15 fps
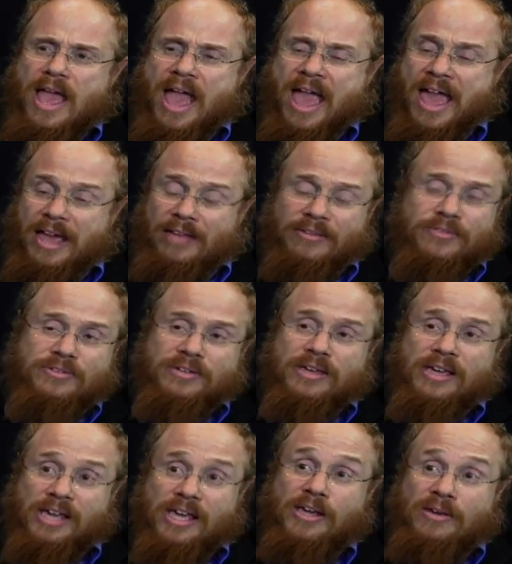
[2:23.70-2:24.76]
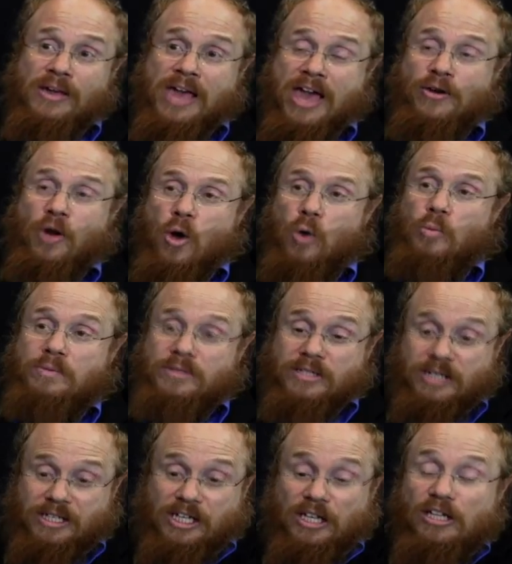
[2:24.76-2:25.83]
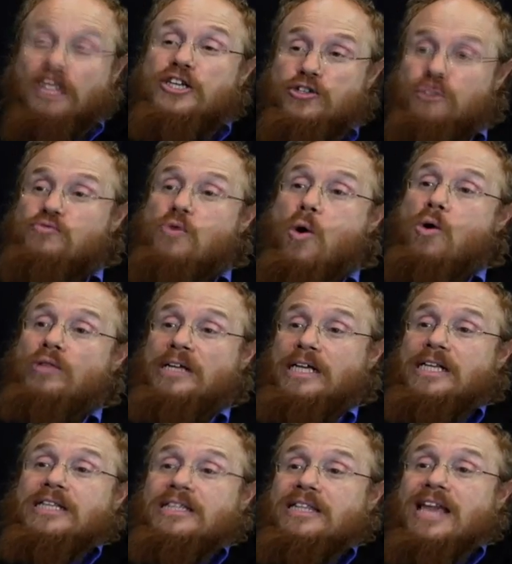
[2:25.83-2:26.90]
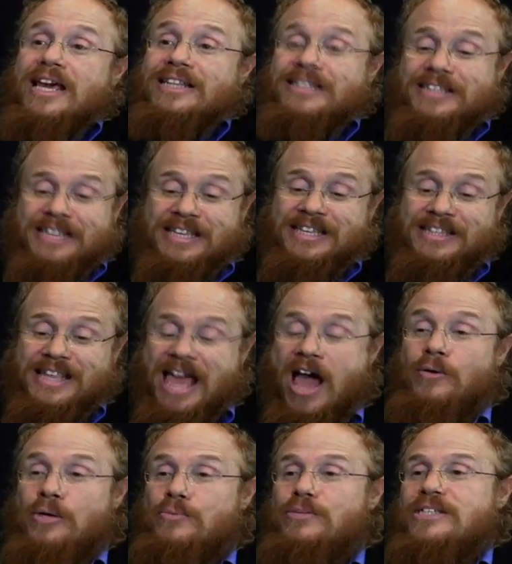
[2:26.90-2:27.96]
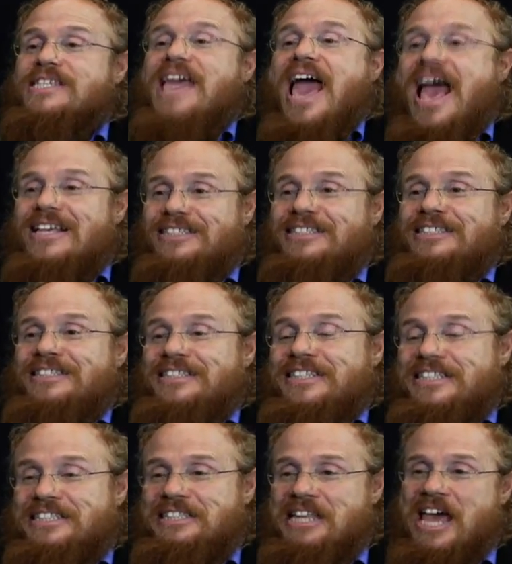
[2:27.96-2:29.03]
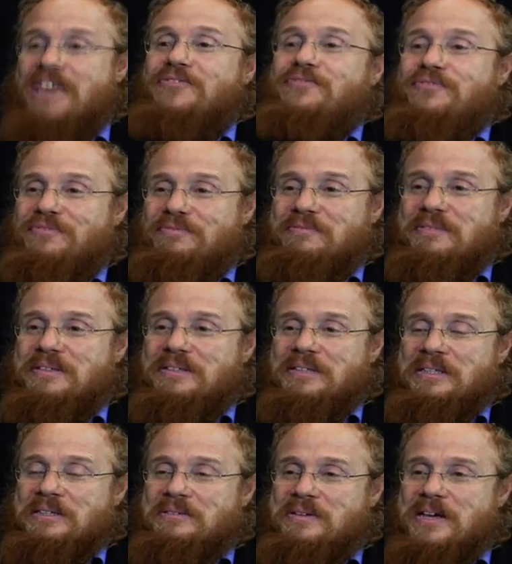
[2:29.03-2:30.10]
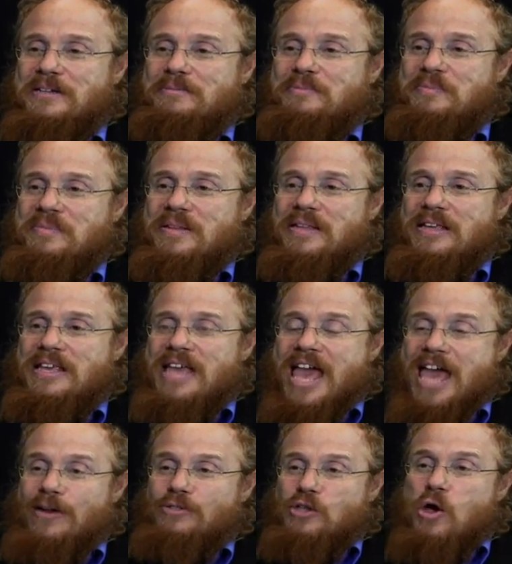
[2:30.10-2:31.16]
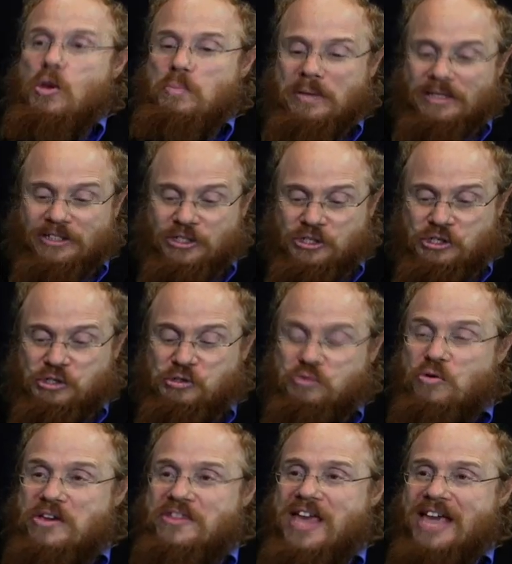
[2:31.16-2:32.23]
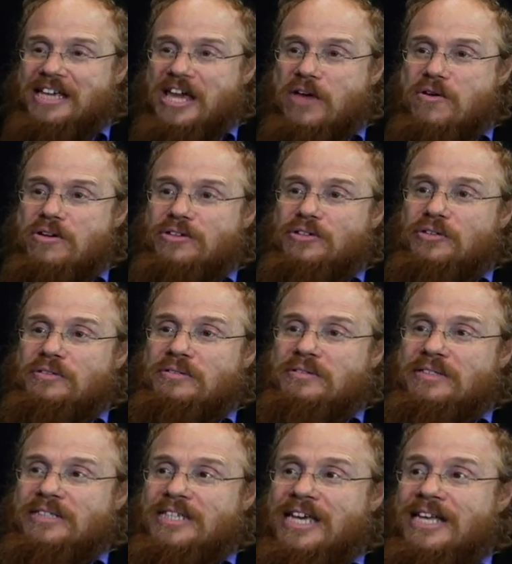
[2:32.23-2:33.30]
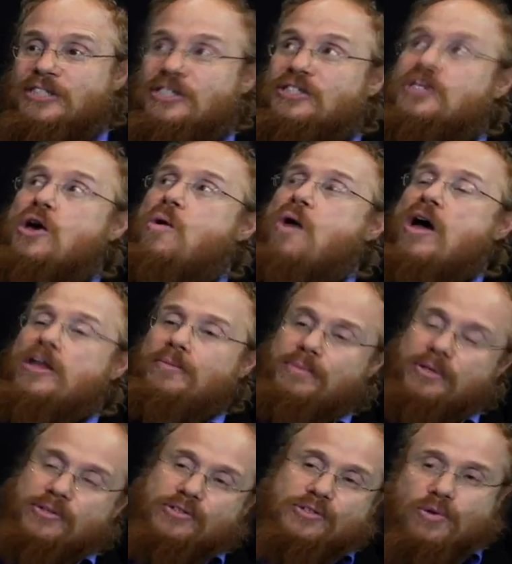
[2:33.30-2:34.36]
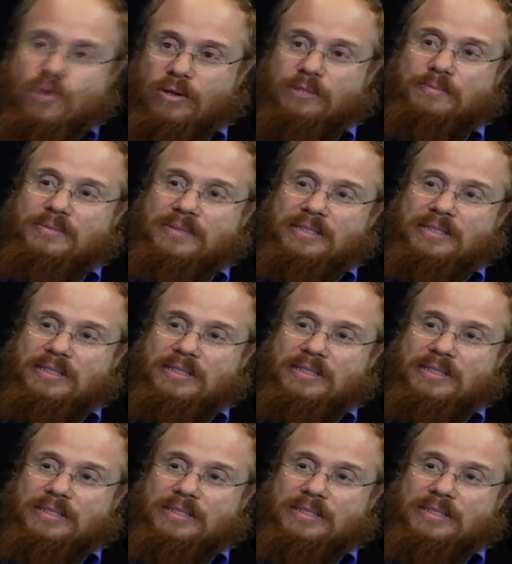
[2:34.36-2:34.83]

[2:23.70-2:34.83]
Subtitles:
And he had hoped to kill his role. He didn't like how he was casted in this life, right? And was hoping to destroy that character and just go on and be a soul.